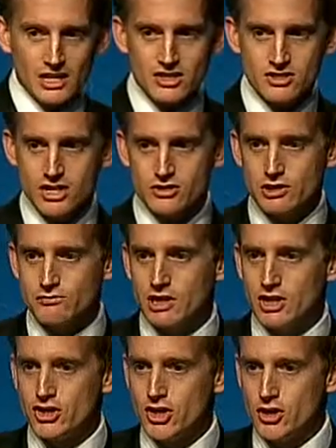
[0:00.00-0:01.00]
a sense, it really
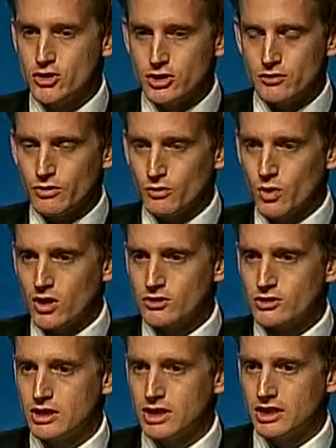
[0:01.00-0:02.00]
shows you if the
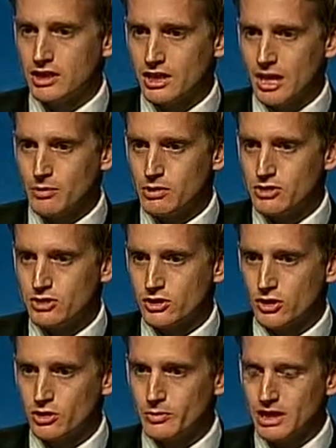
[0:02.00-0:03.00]
world's leading capitalist
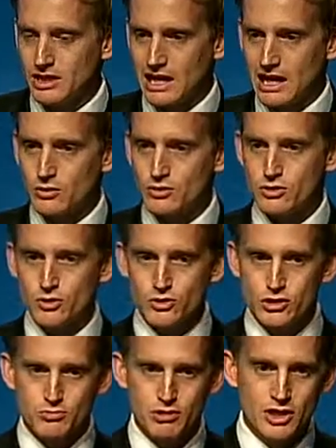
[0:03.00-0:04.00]
economy can outsource
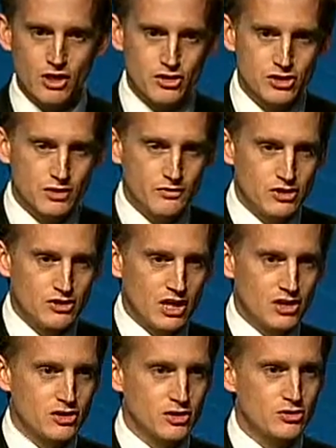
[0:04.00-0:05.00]
the production of its
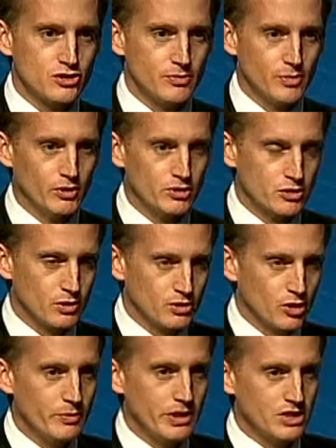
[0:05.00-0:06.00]
national symbol to a
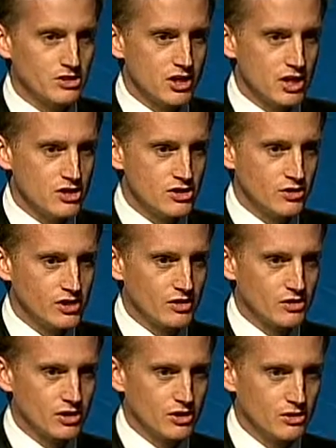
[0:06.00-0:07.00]
communist nation on the other
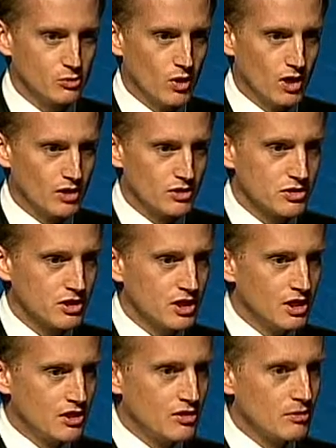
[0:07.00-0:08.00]
side of the world,
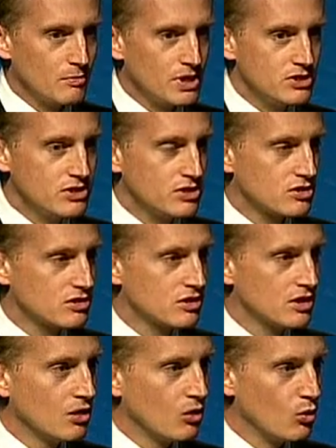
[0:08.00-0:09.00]
that business
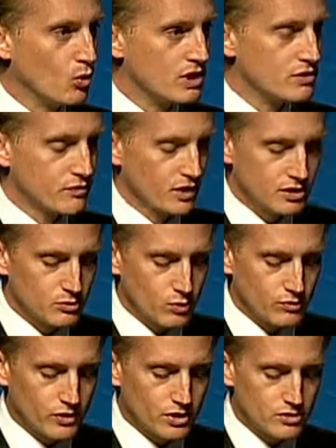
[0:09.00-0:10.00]
always
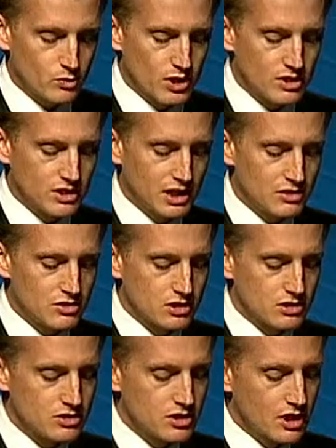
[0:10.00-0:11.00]
finds a way to get
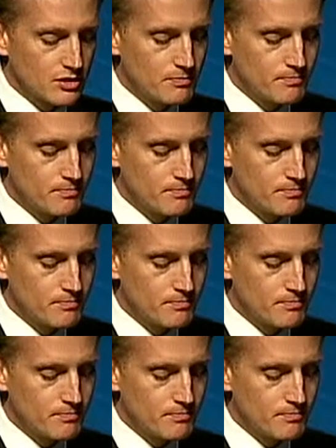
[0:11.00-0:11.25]
things done.